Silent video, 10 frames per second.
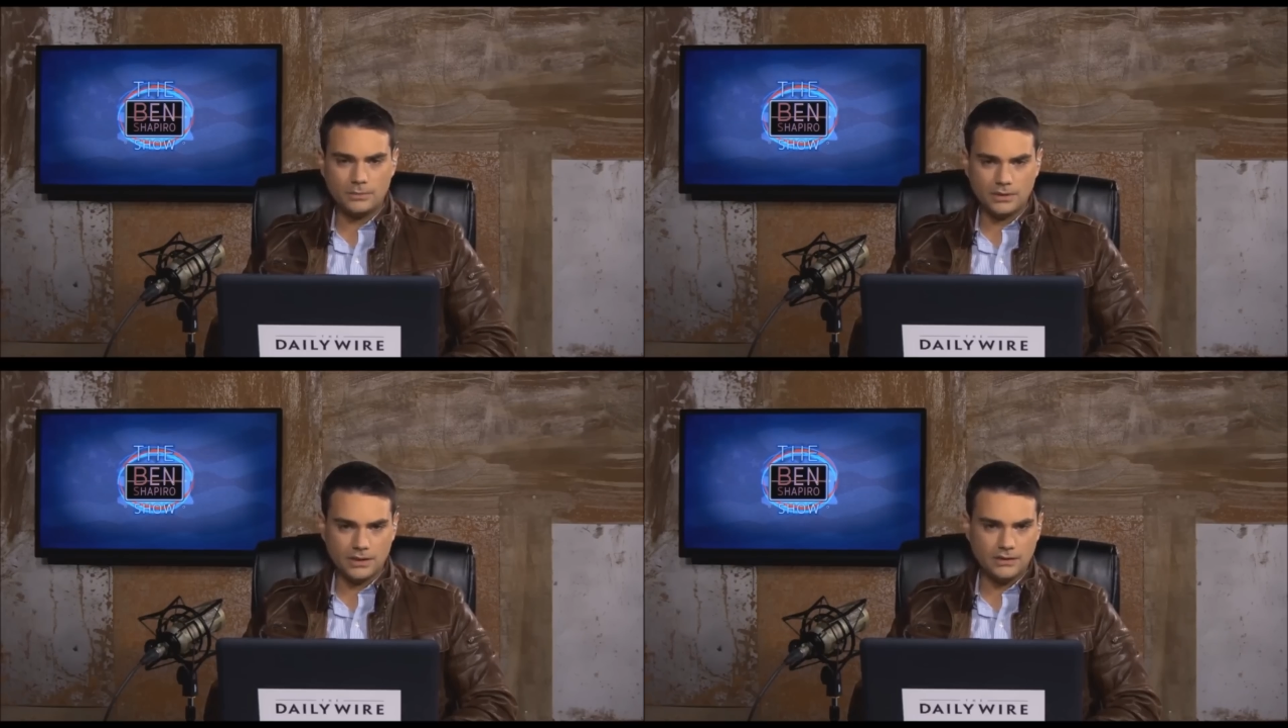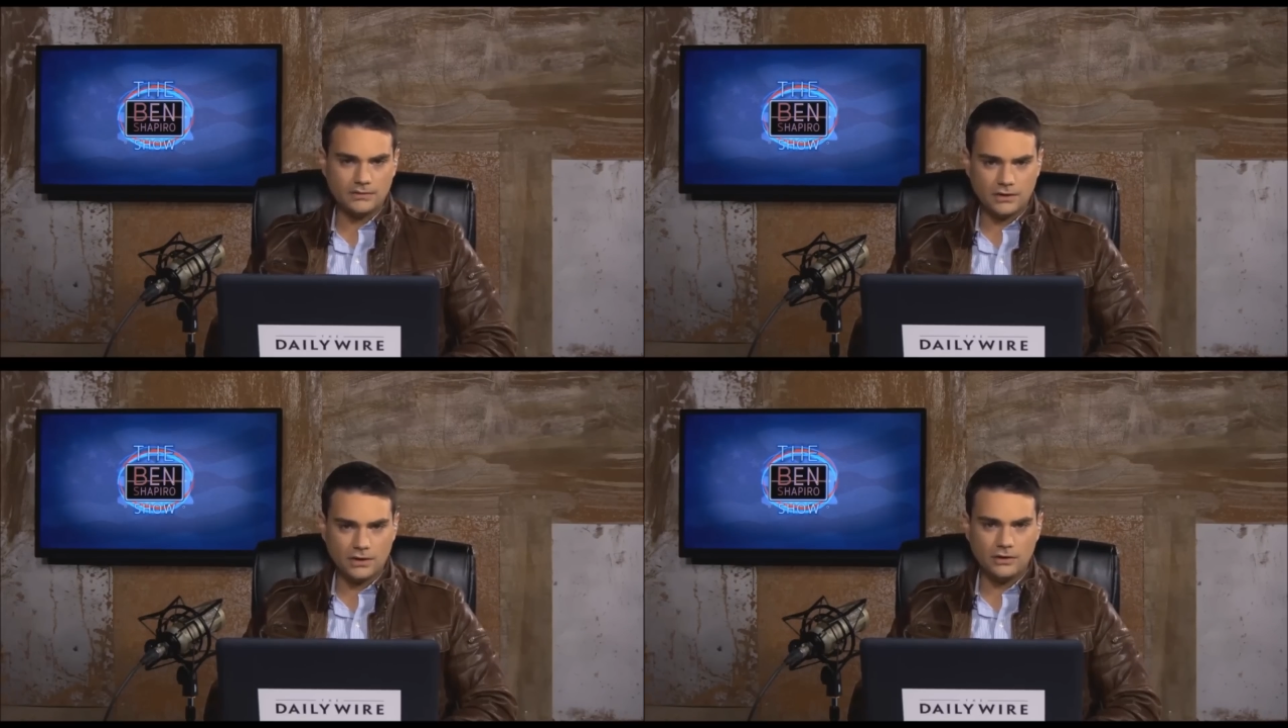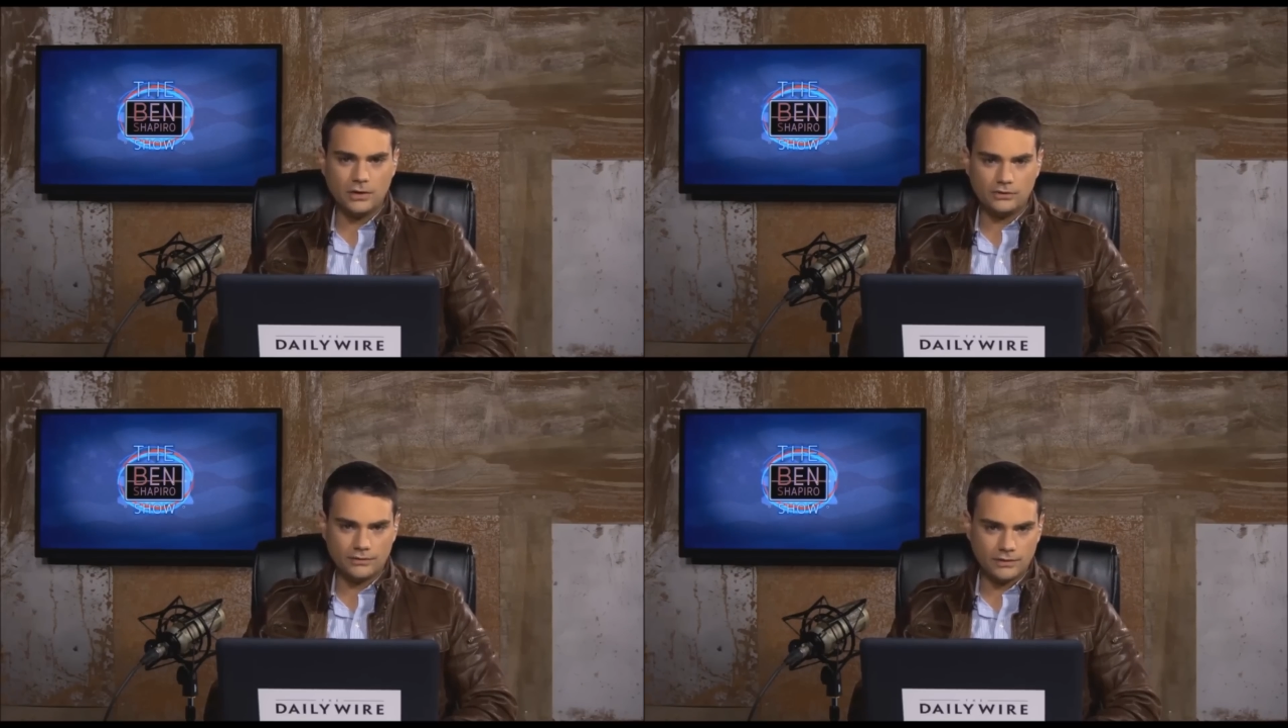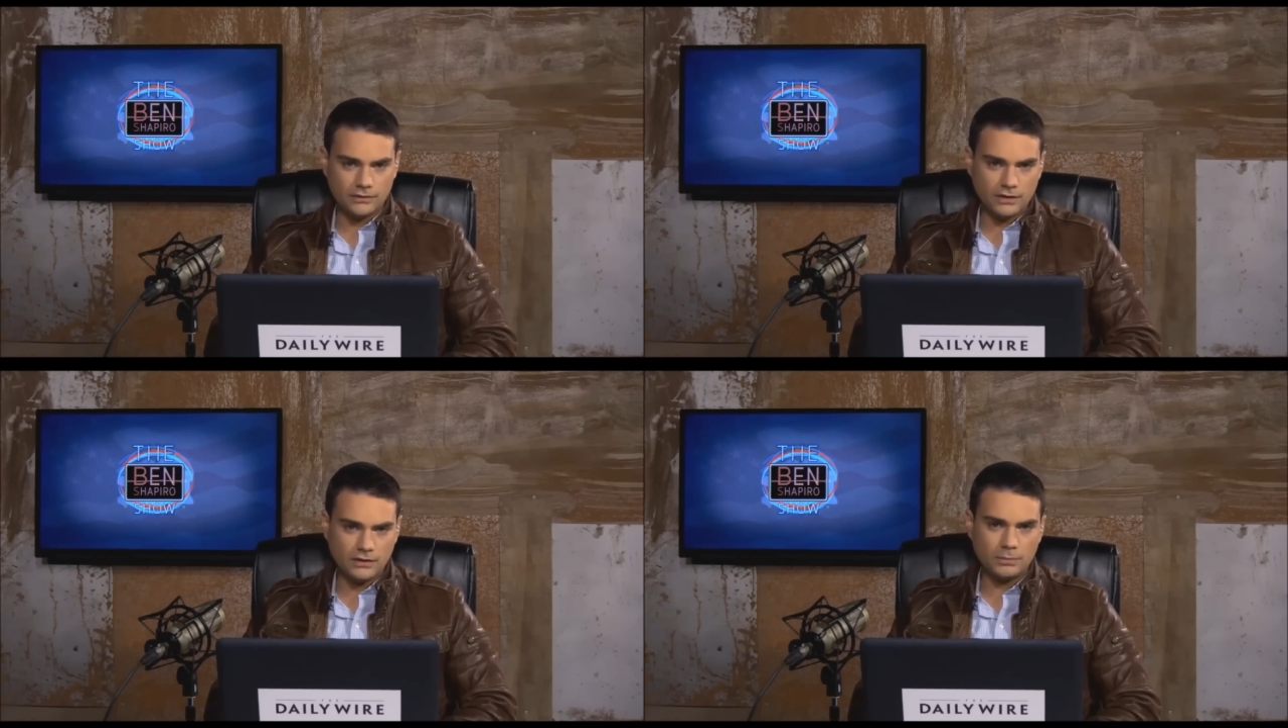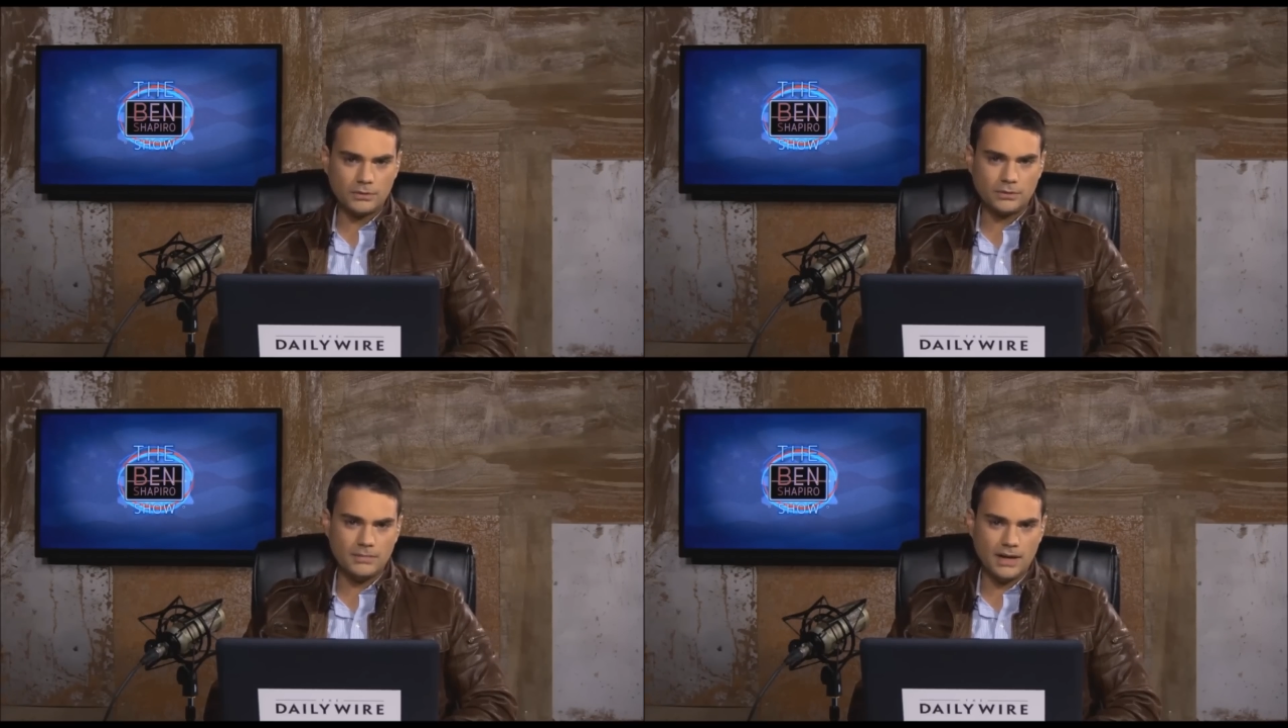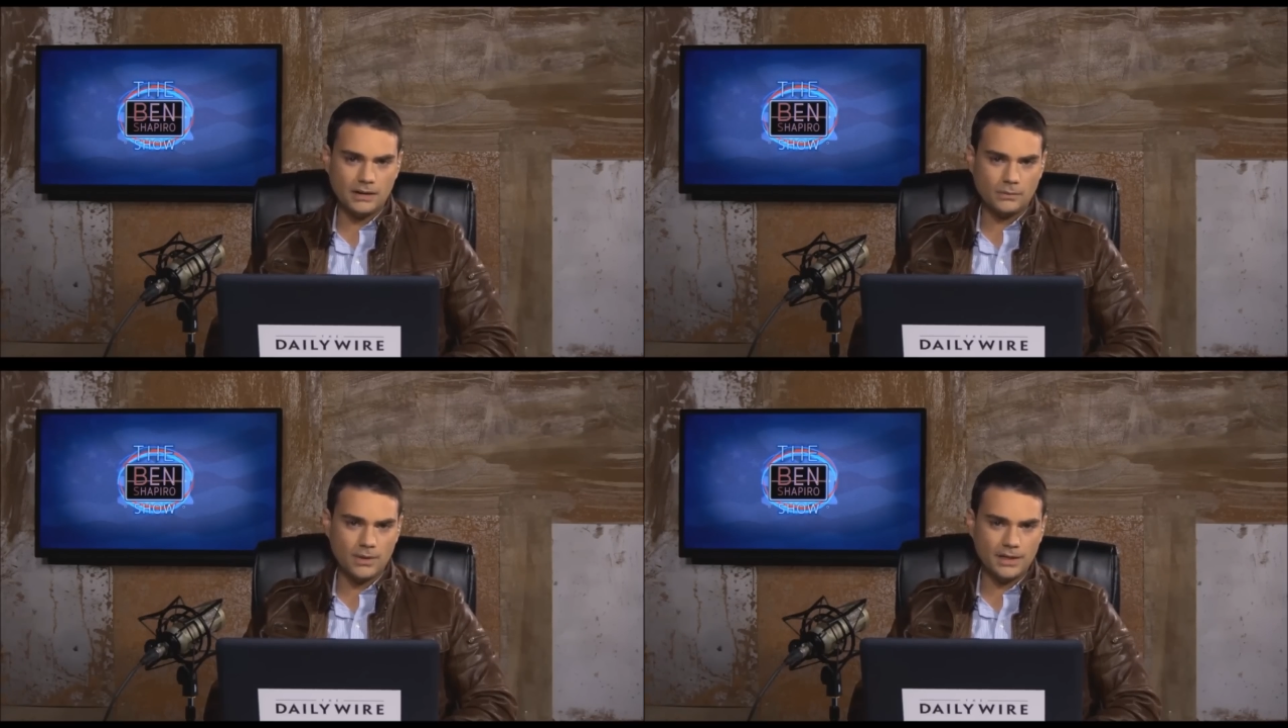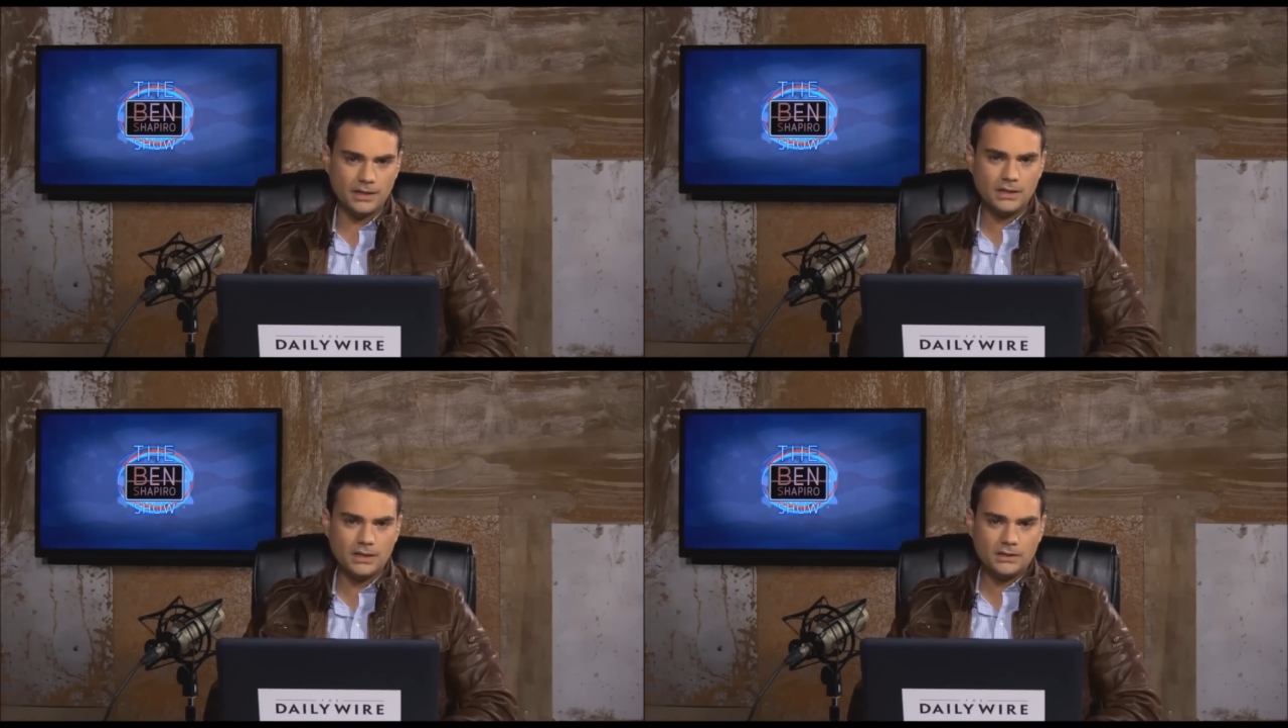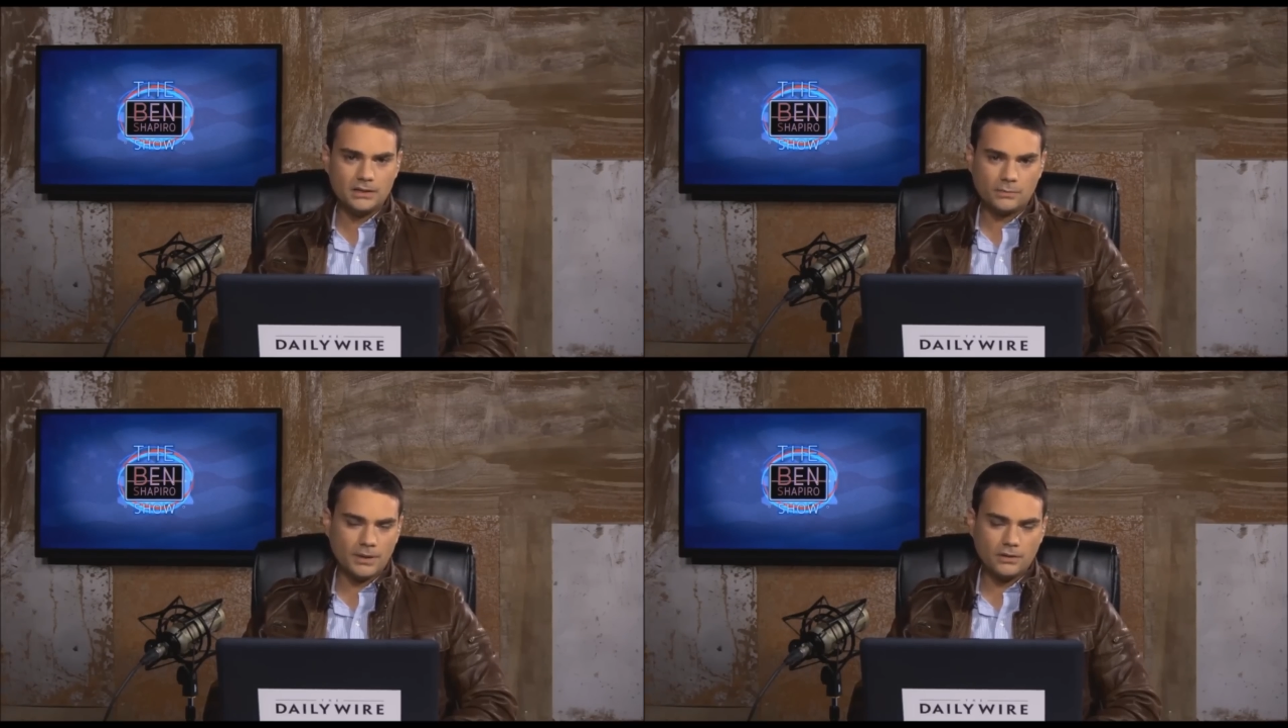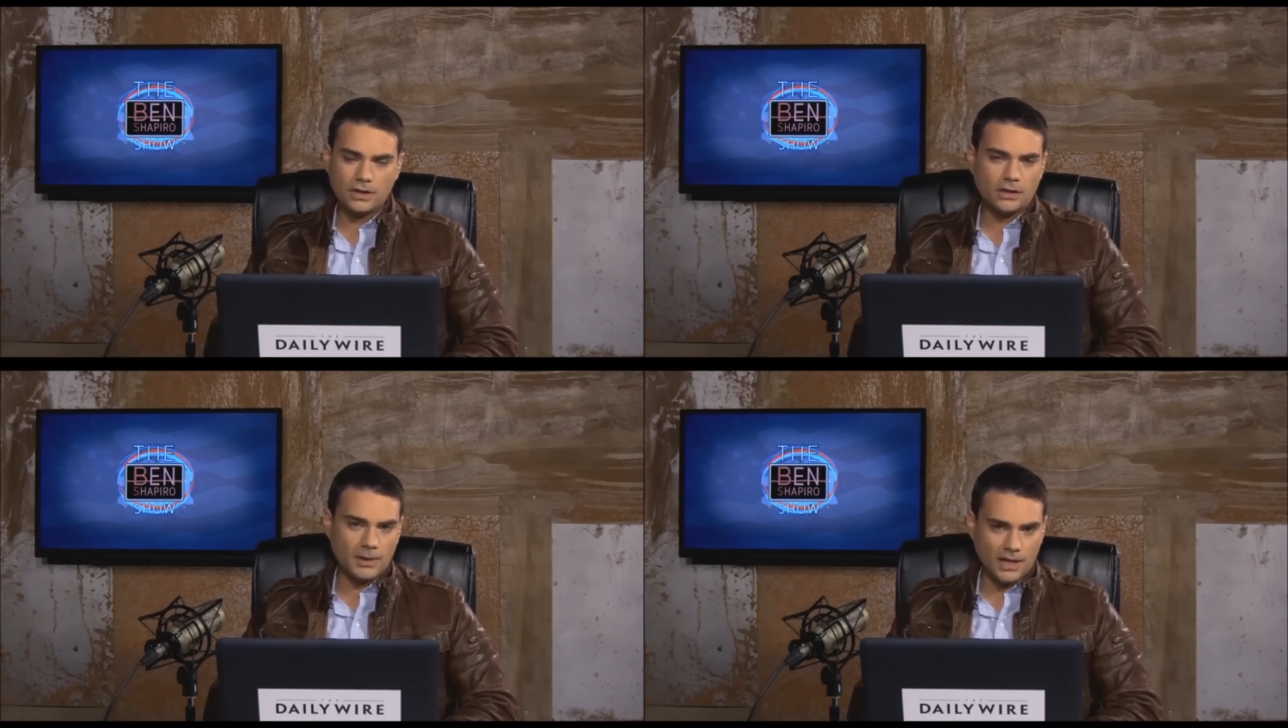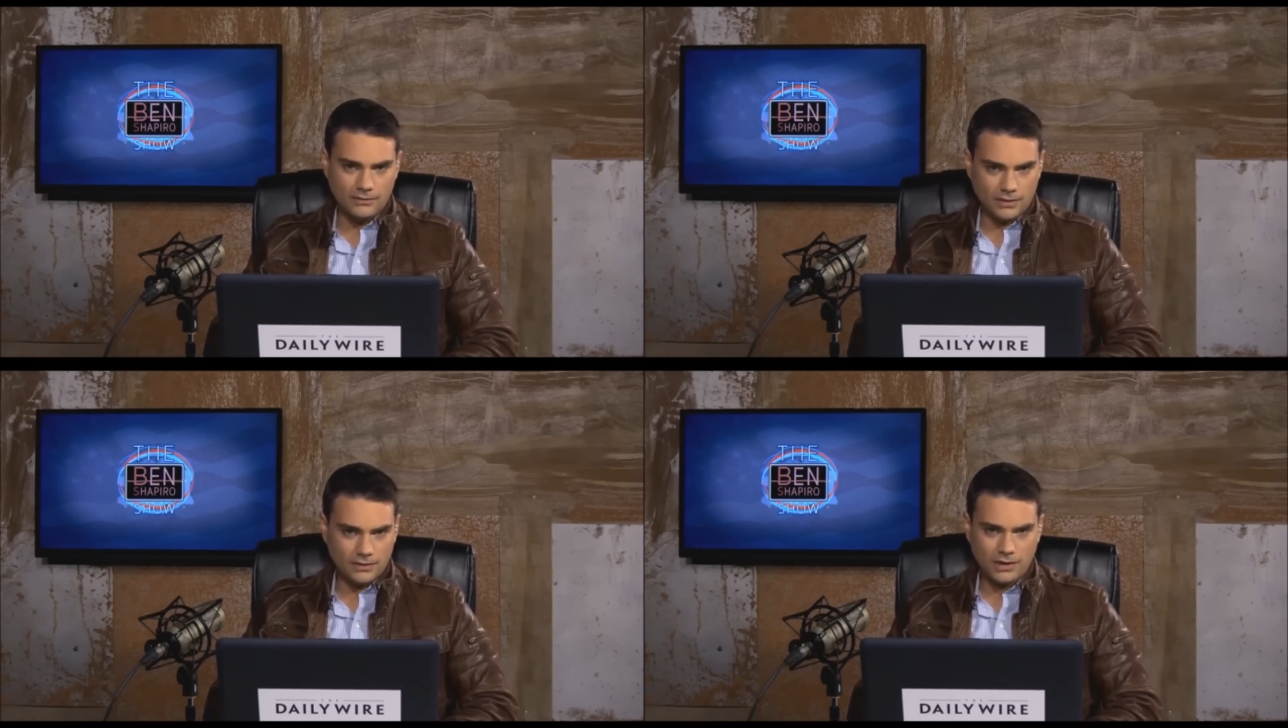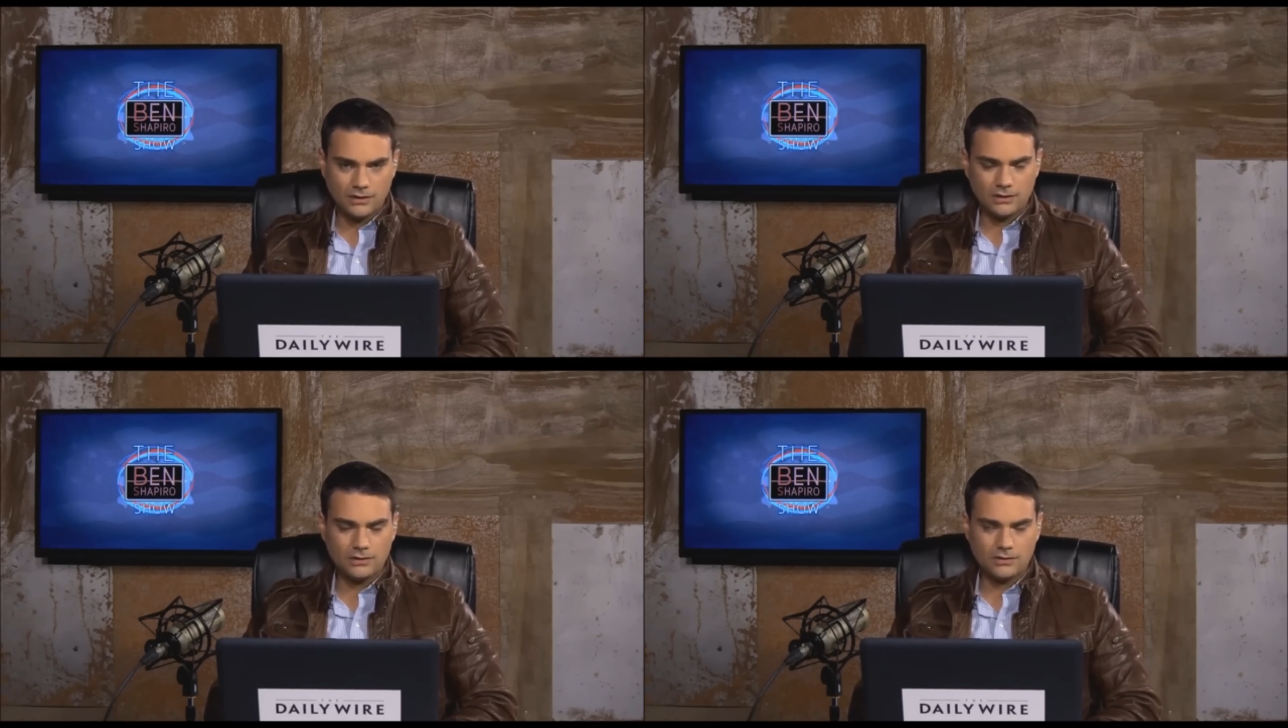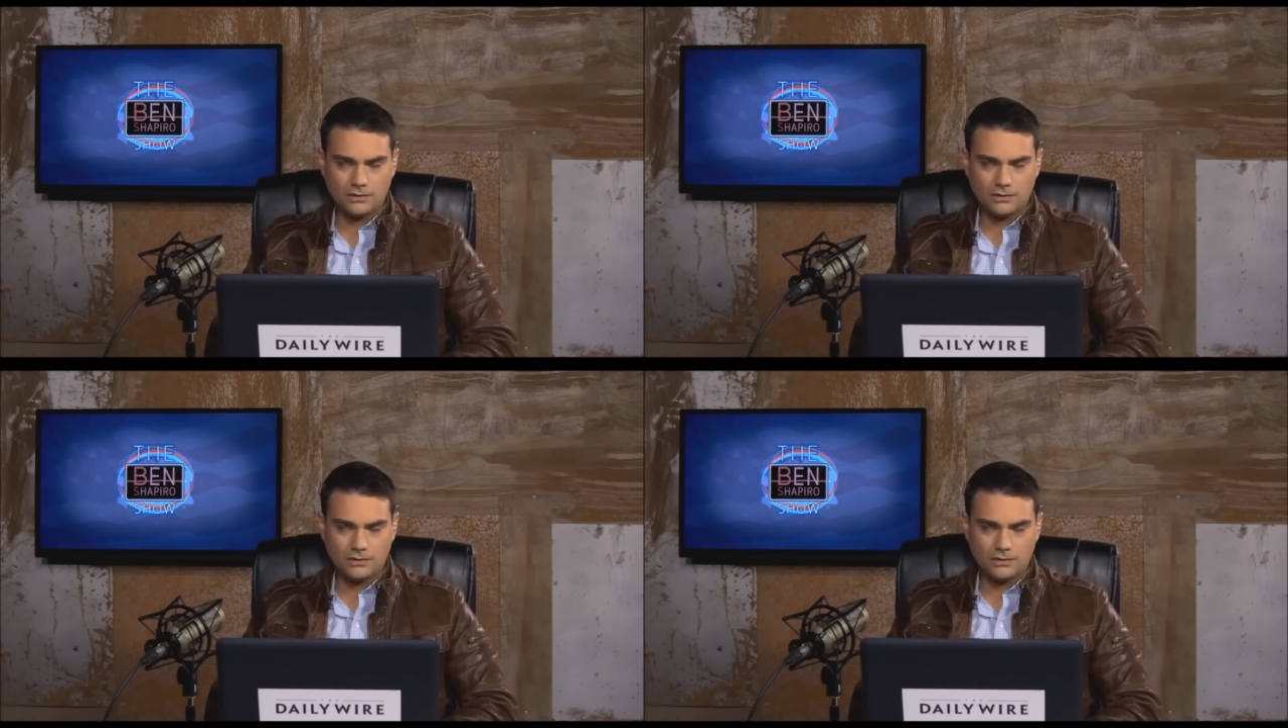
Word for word: to believe that there are no differences between men and women. Just look at their behavior, okay?